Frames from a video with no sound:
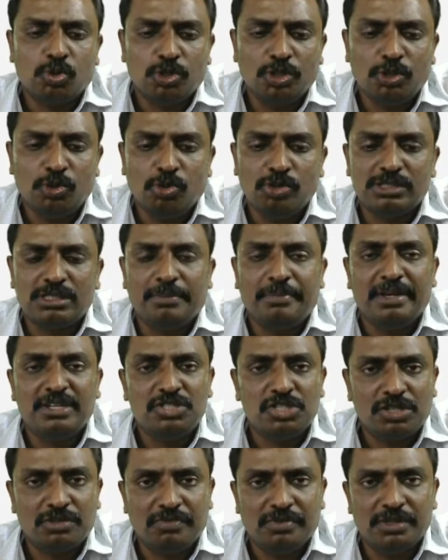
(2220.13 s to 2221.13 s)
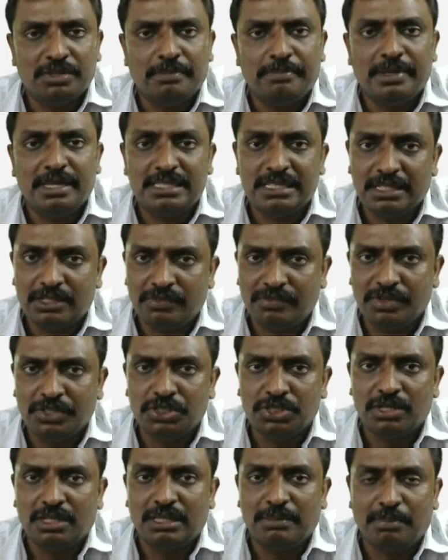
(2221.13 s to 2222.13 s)
Uno is the basic
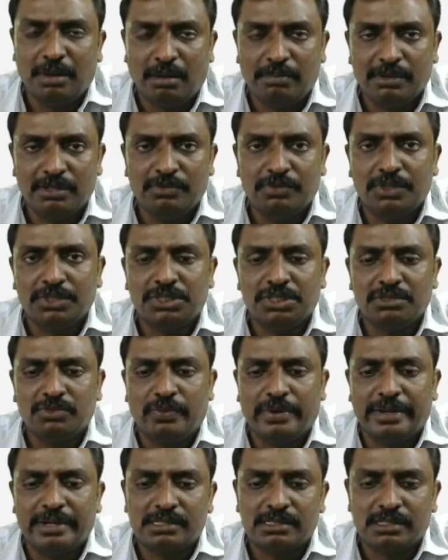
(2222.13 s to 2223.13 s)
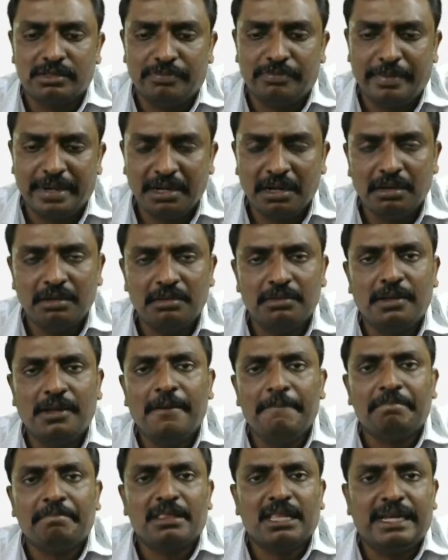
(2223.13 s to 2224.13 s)
version and the popular version, whereas Mega,
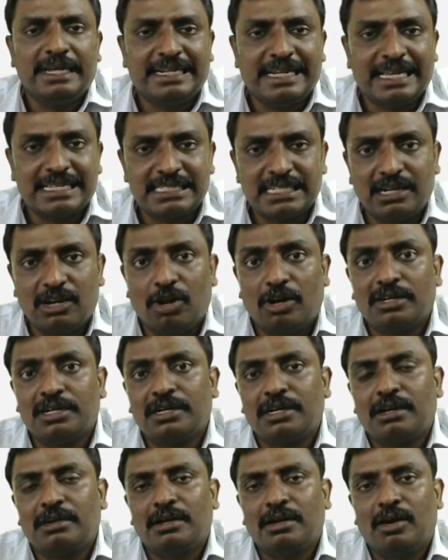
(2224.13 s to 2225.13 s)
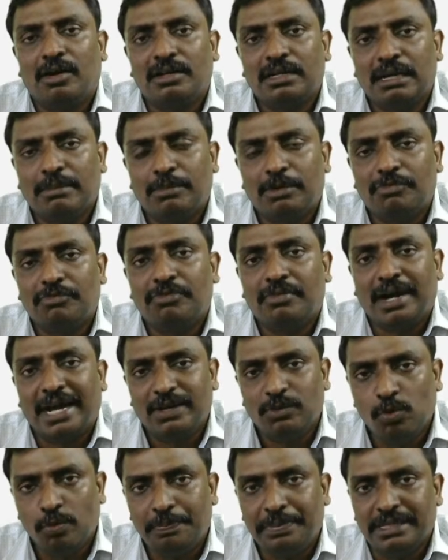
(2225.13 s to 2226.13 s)
it has lot number of
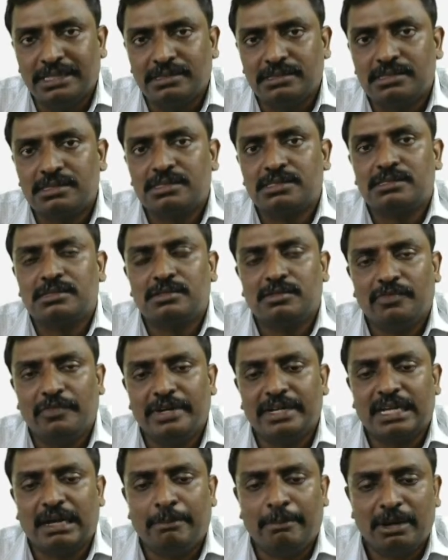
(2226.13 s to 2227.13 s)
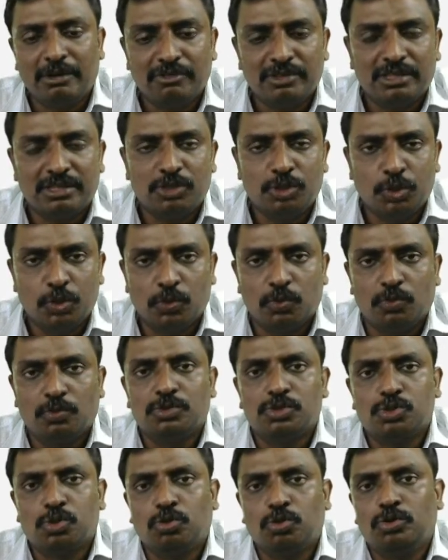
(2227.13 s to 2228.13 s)
IO pins when compared with Uno.
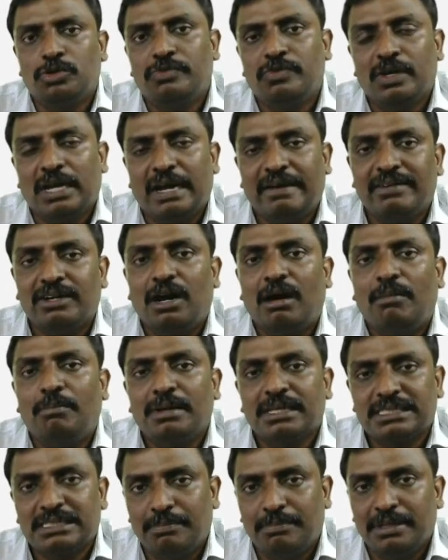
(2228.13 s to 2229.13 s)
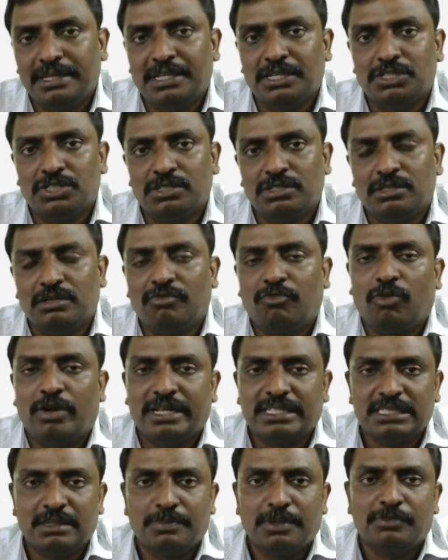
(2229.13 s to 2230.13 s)
So if you have a complex application, for
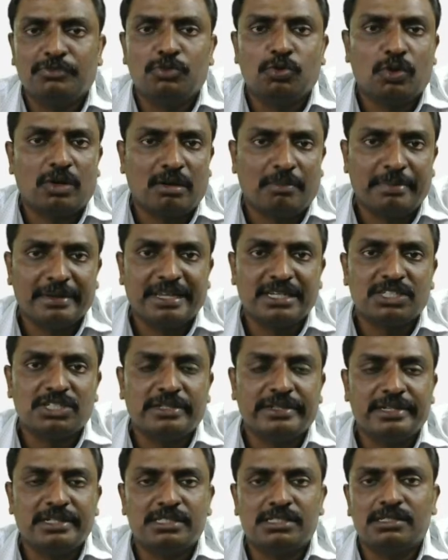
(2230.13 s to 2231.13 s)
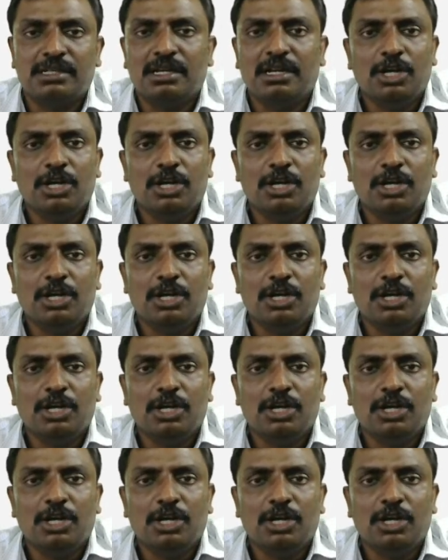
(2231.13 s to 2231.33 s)
example, if your application needs